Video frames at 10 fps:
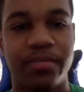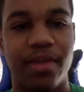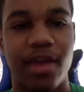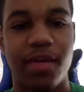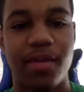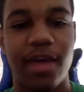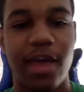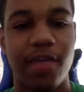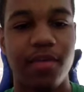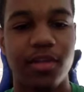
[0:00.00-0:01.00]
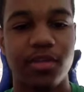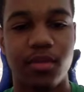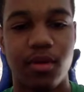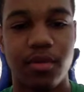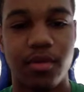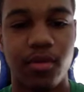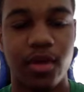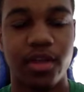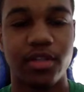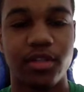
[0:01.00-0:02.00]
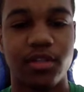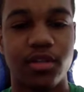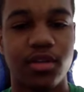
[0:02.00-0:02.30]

my happiest moment was